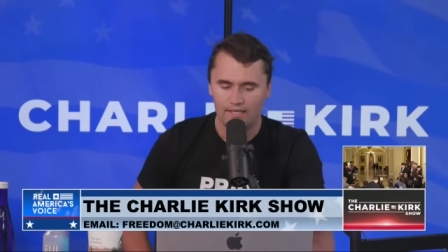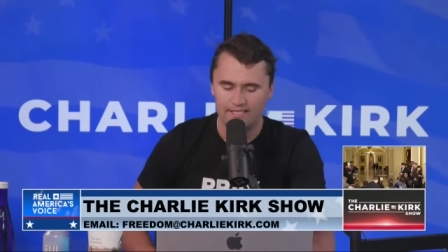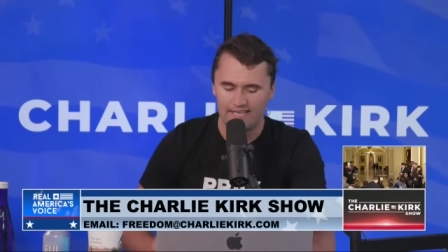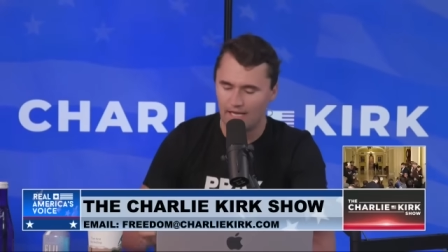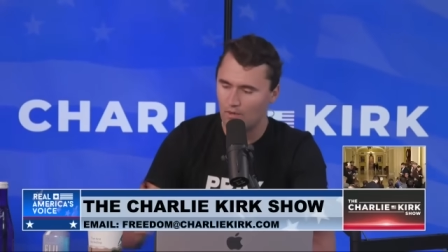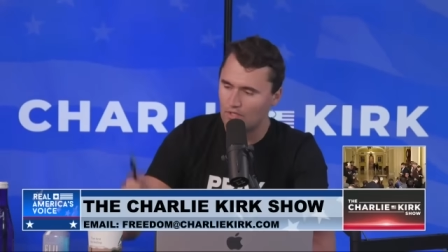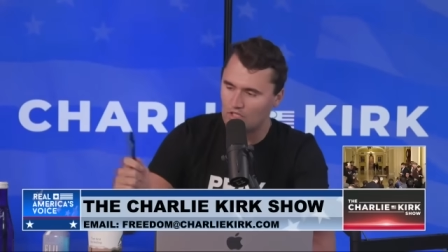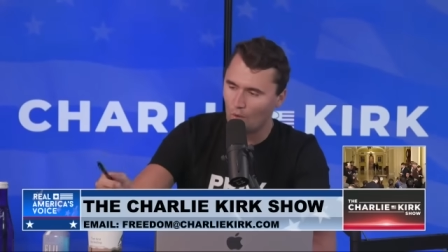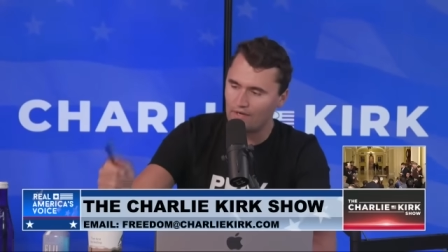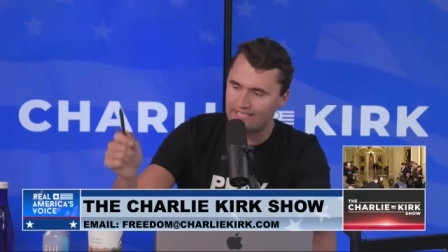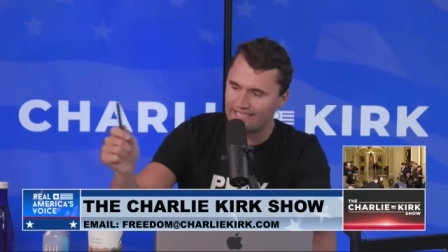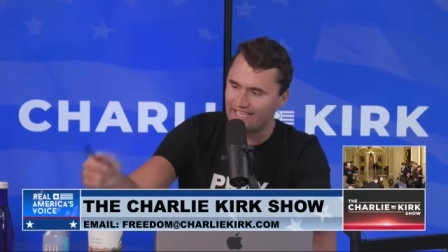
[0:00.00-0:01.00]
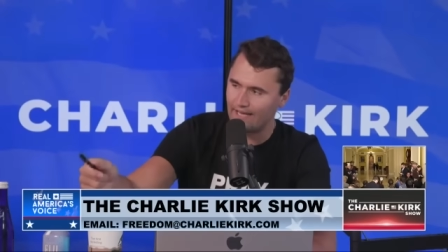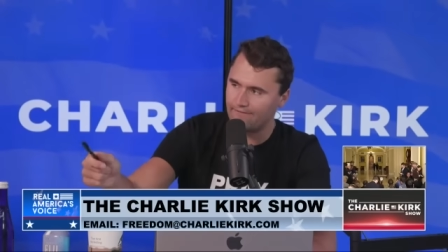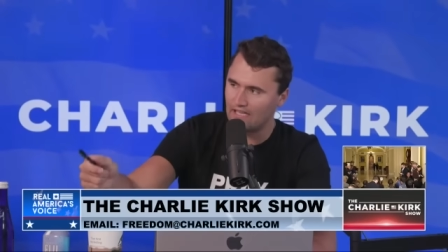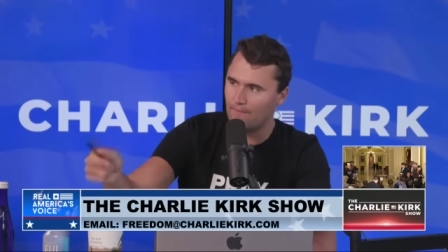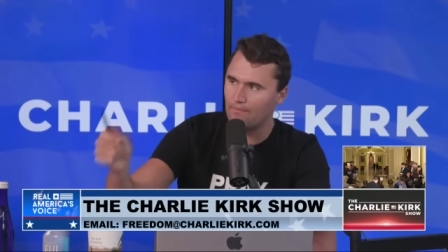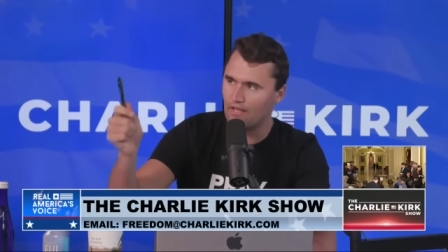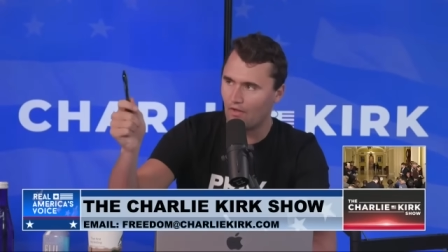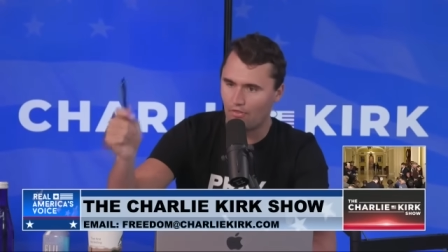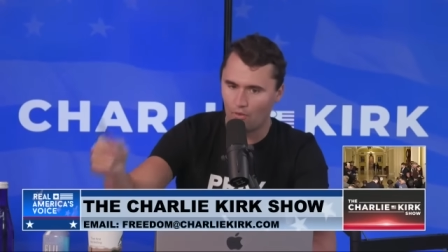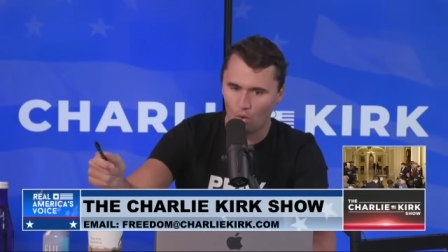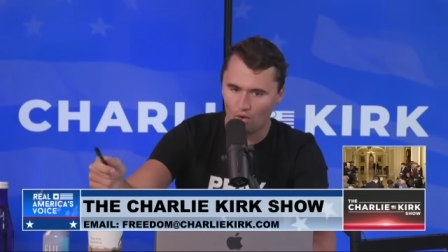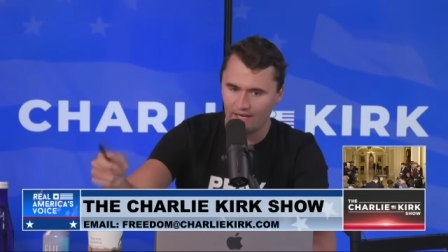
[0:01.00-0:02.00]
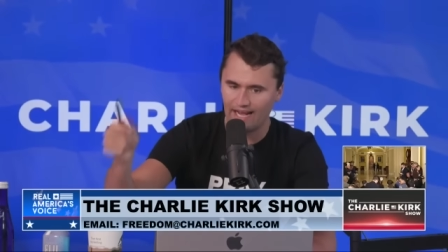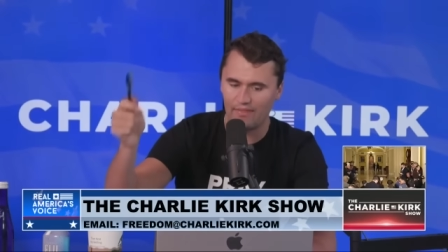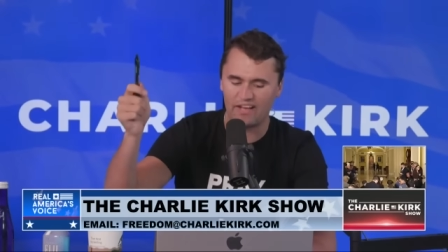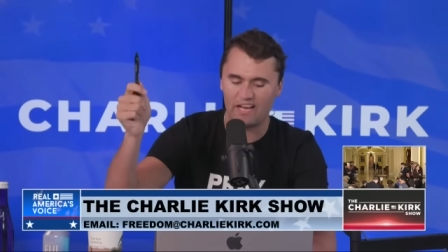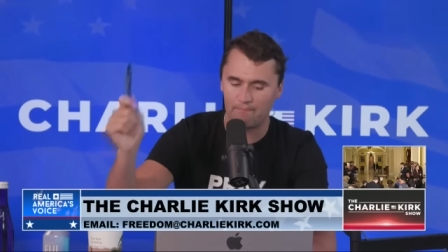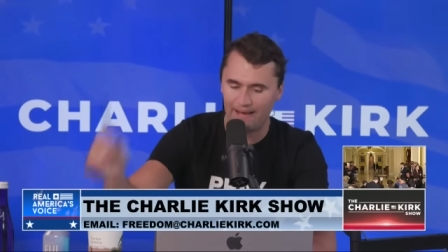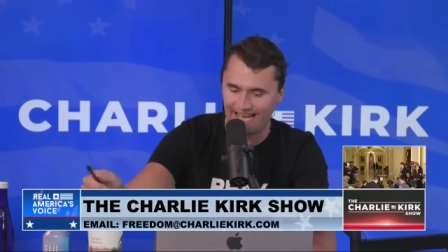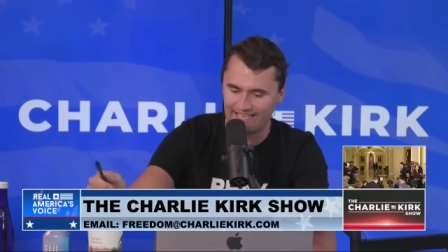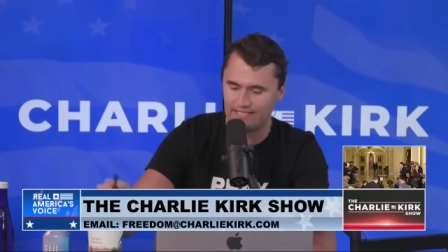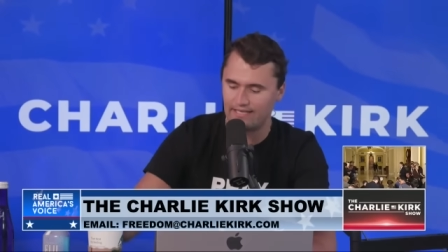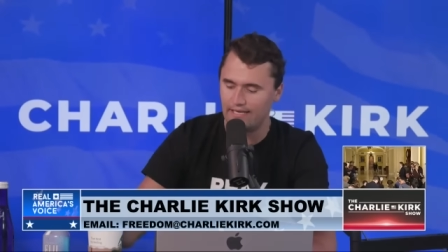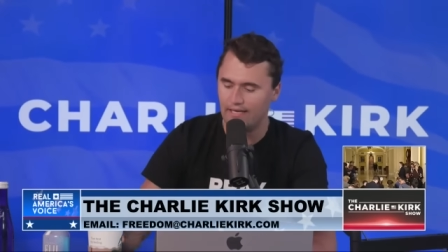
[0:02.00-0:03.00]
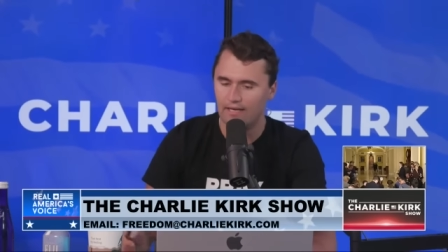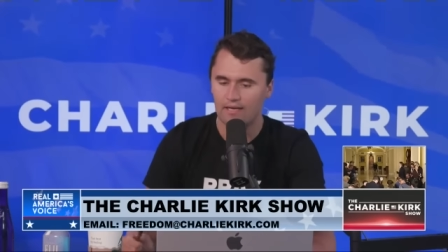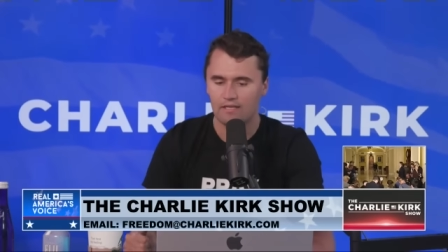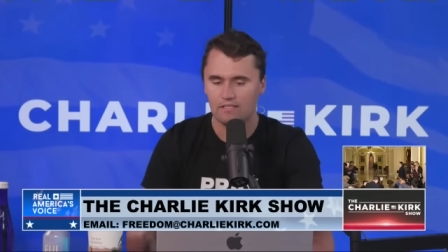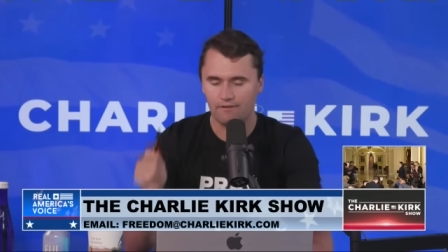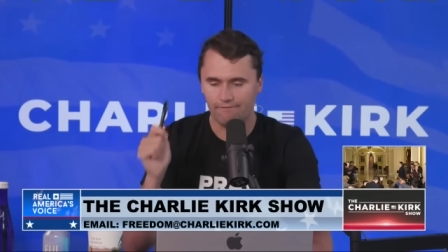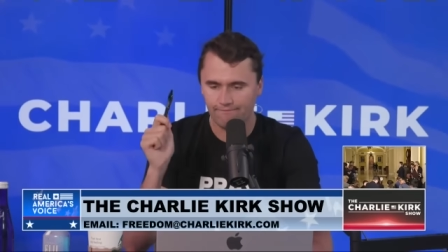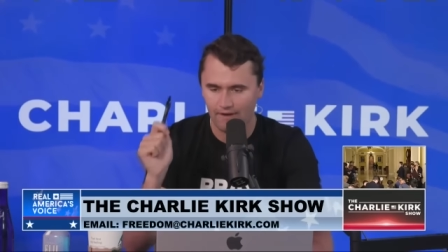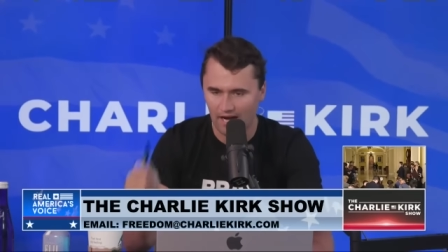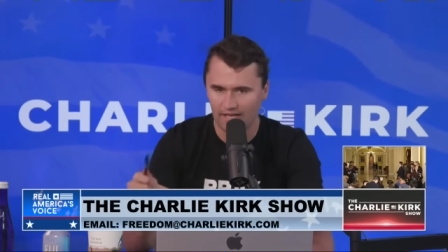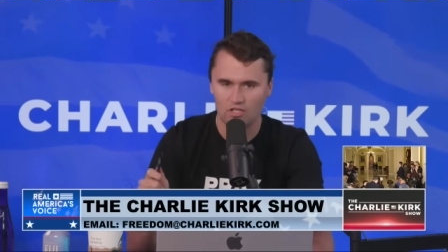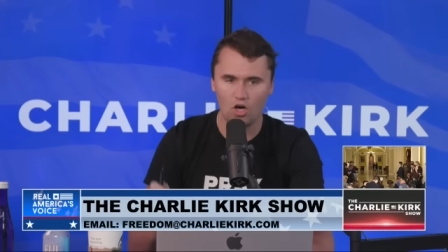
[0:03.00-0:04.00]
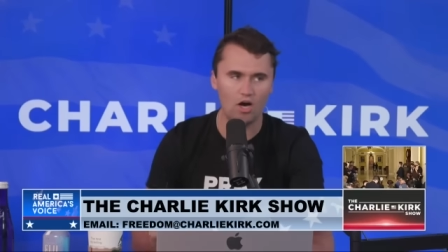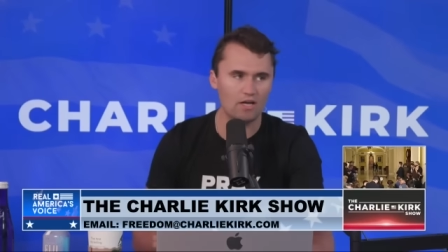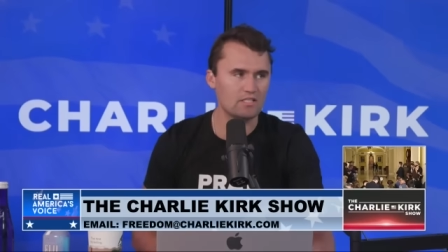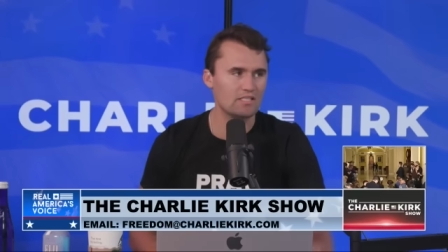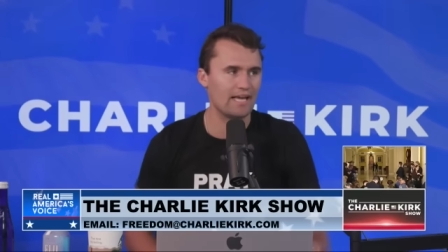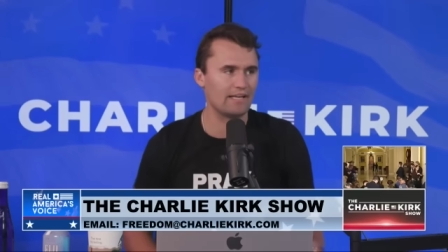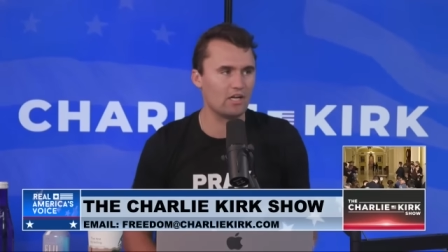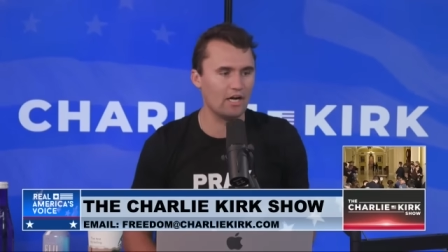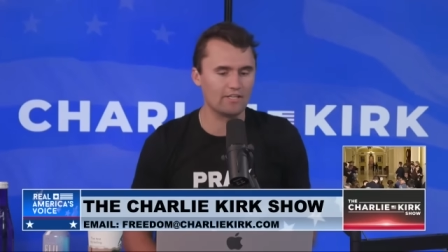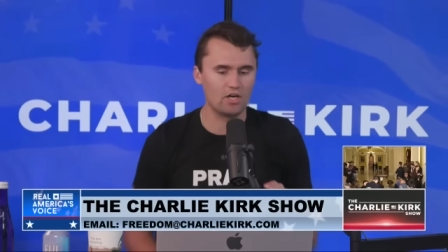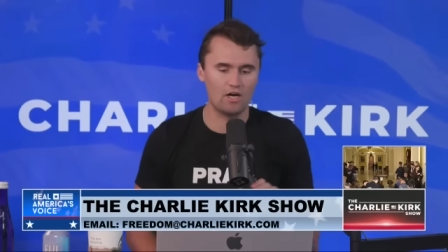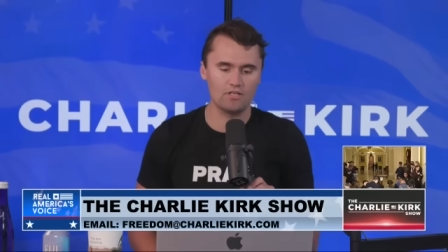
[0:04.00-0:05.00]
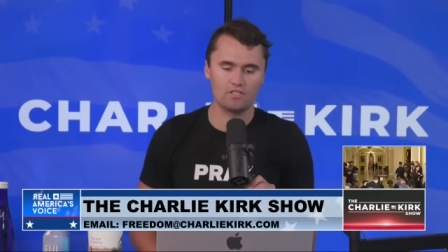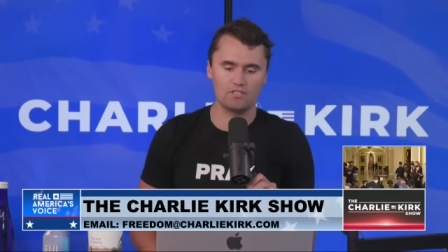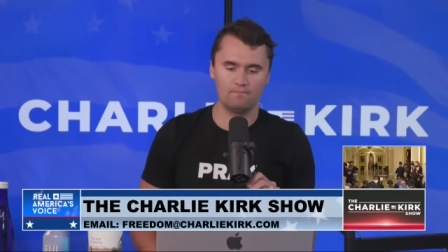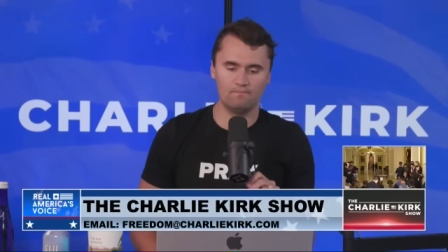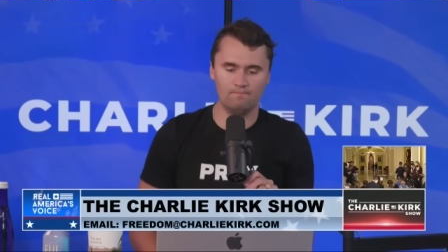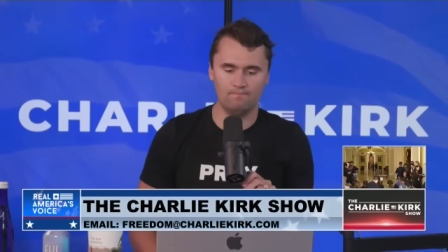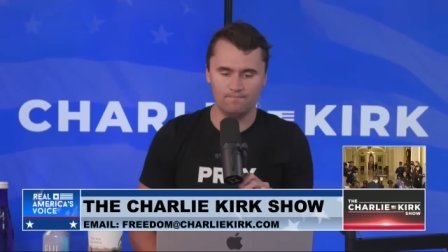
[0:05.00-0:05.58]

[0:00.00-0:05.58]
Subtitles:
He said he was going to give them the authority and the capacity to find costs and cut costs.